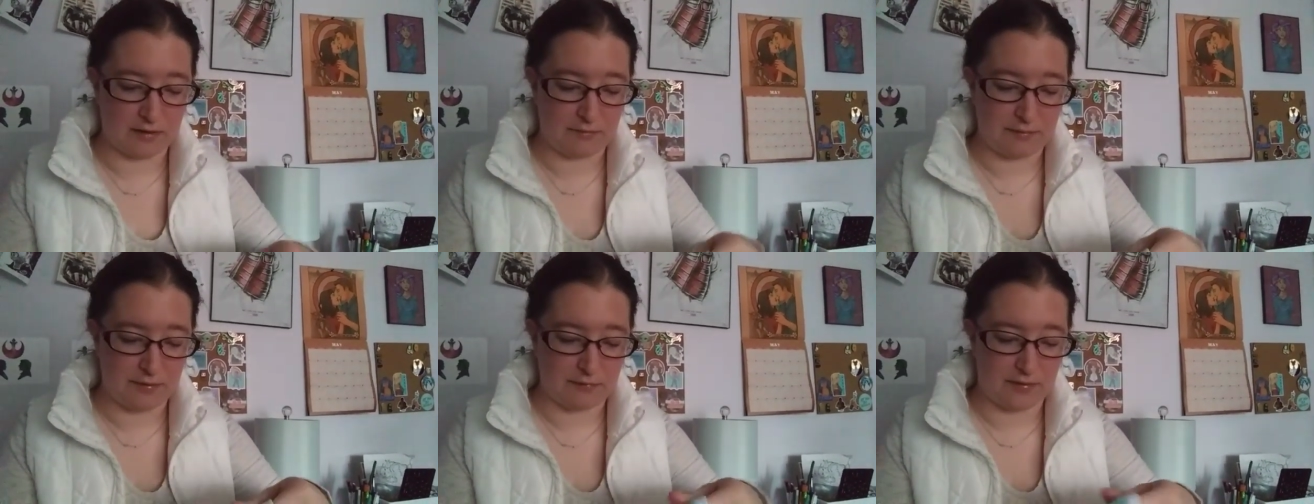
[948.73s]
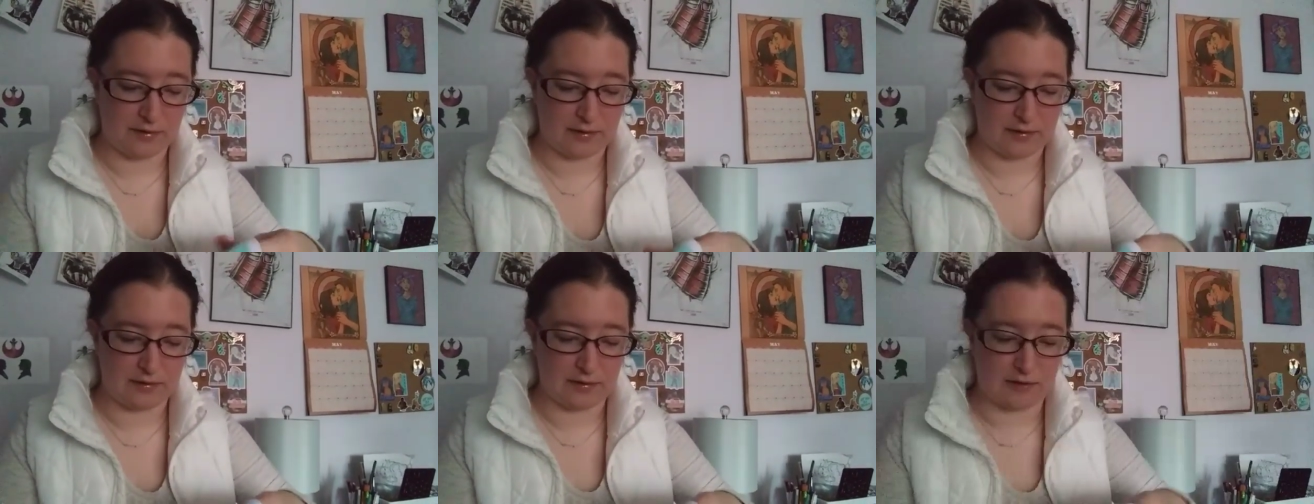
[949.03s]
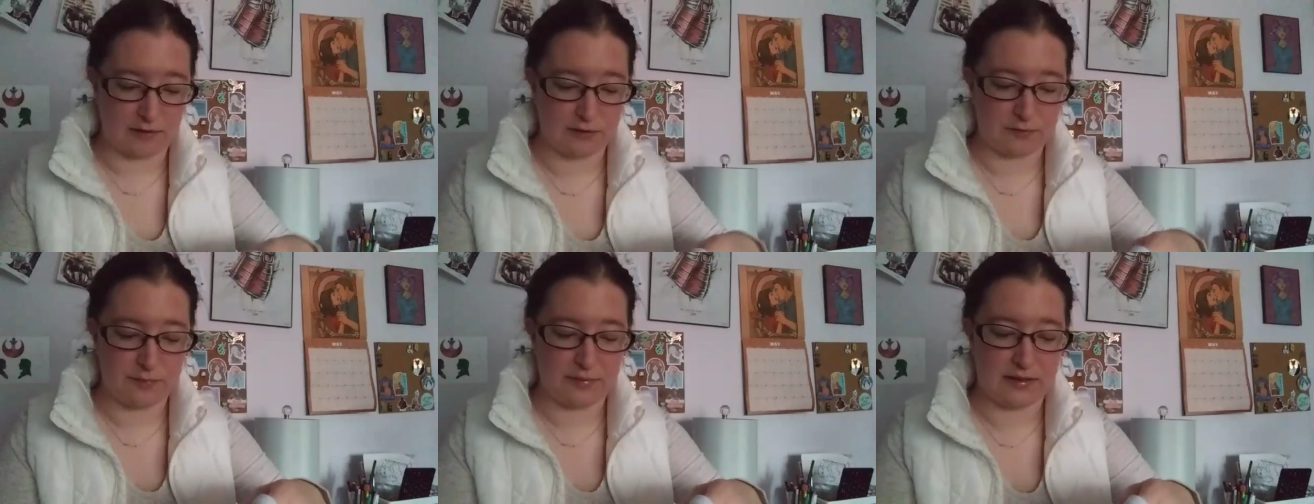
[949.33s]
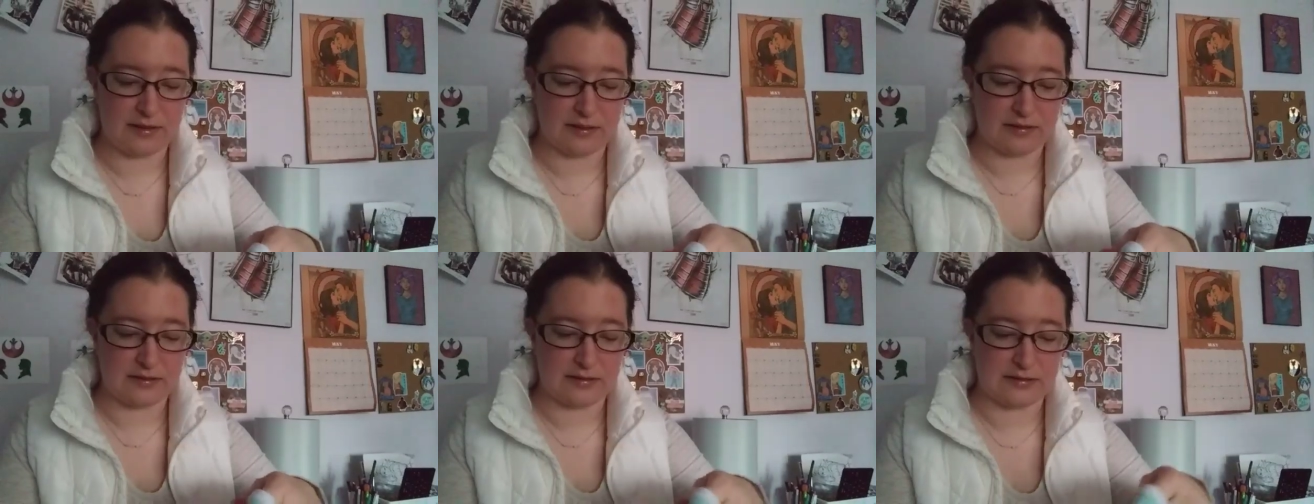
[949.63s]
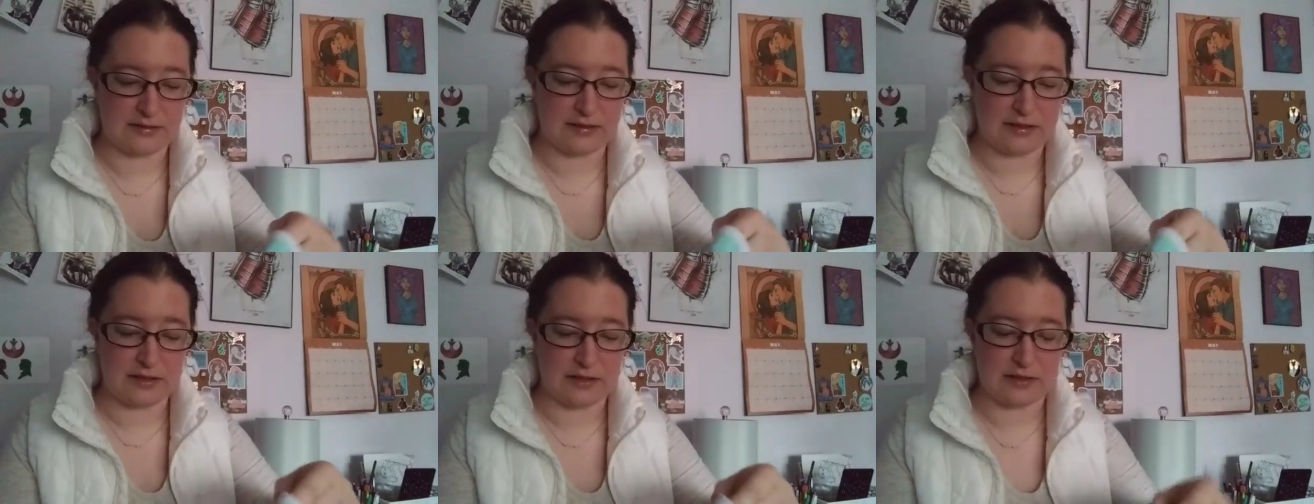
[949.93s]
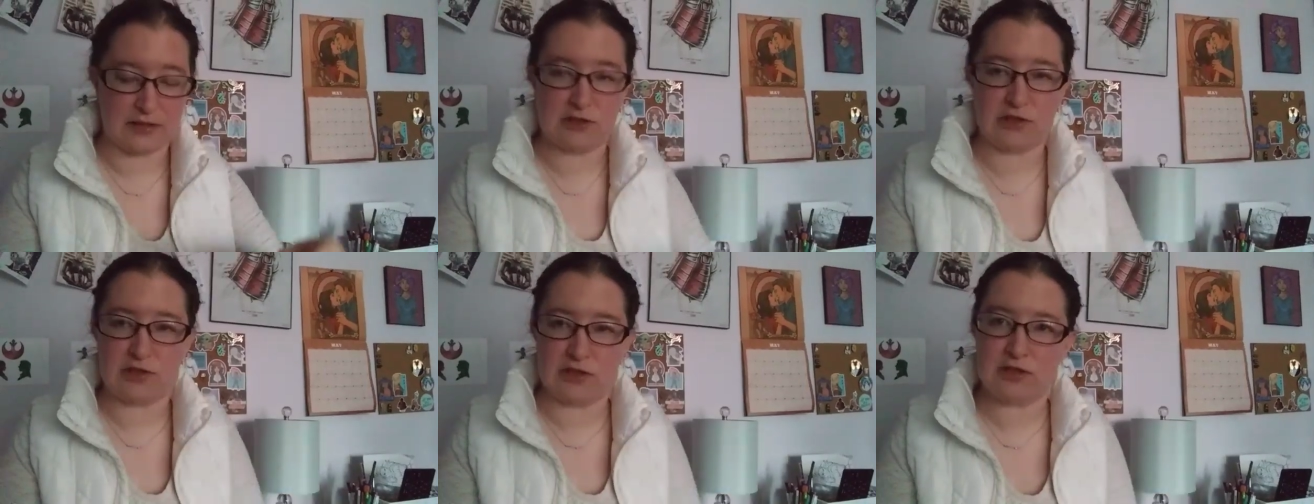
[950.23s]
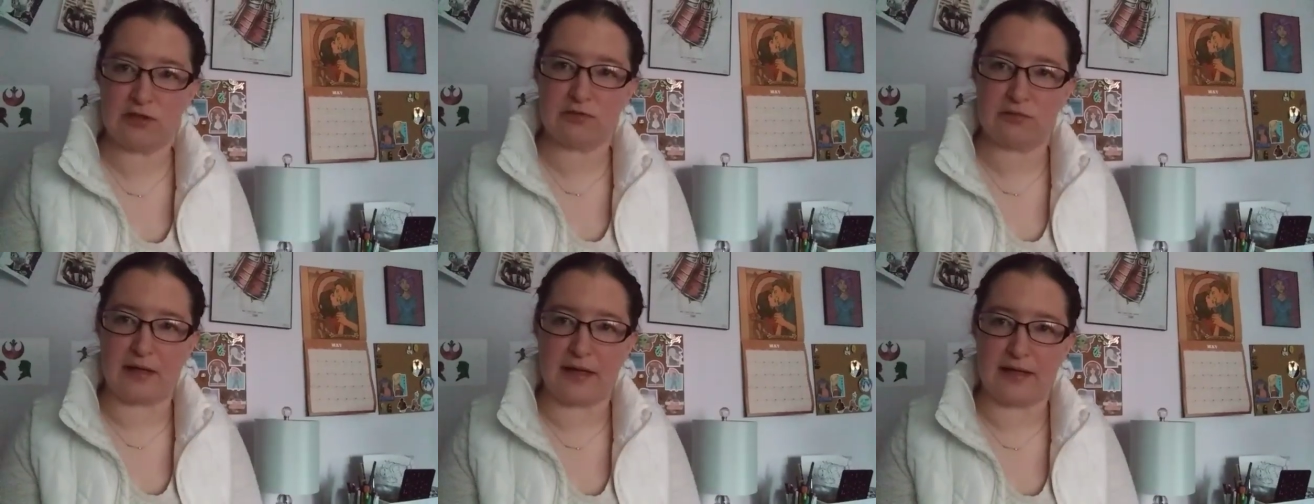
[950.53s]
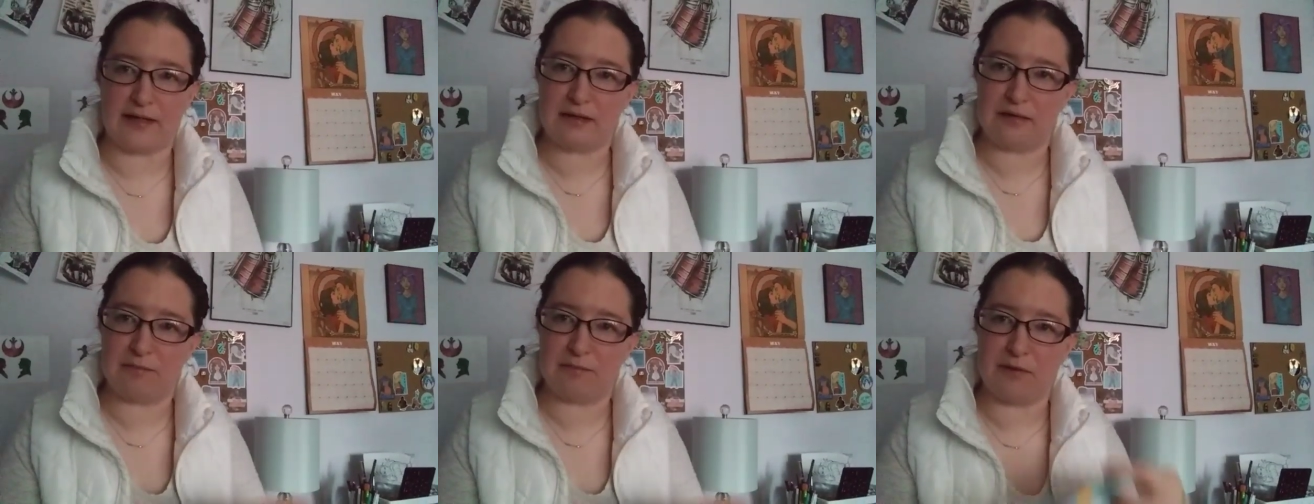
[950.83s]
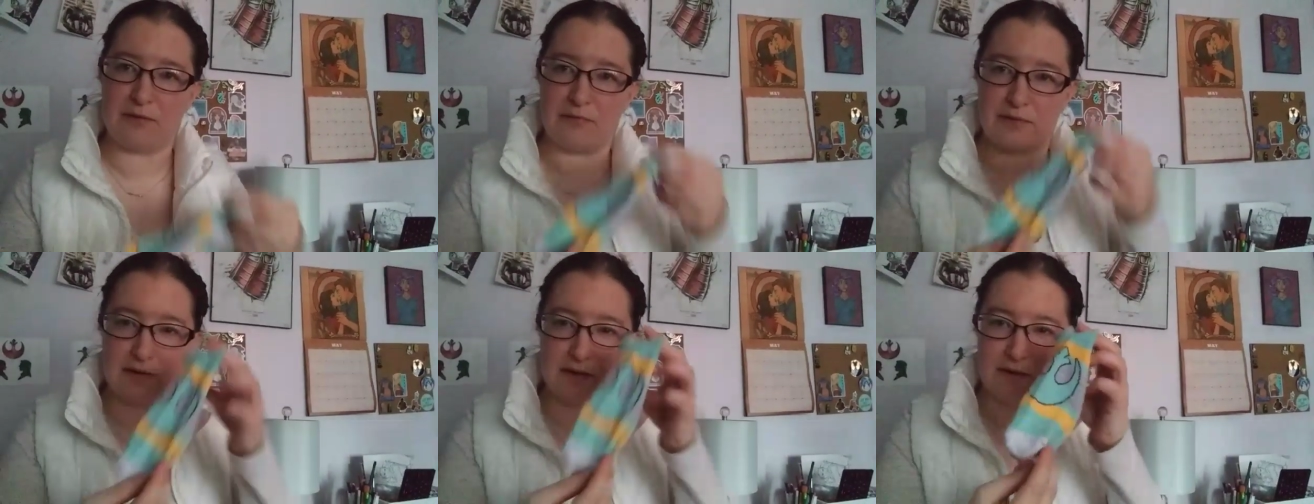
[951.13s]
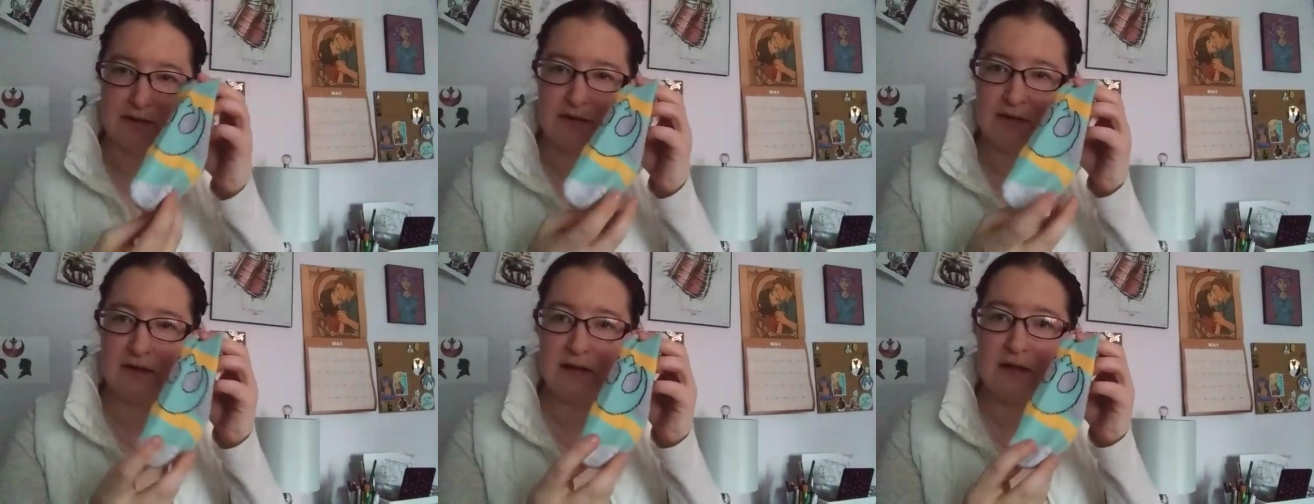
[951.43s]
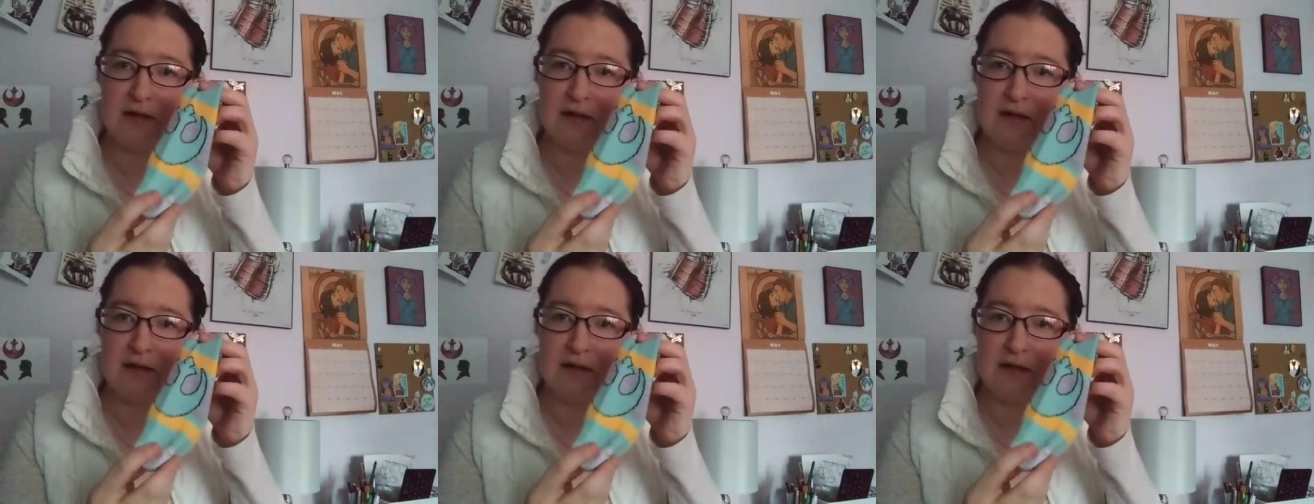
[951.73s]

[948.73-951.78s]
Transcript: to be wearing those because it seems just right to be wearing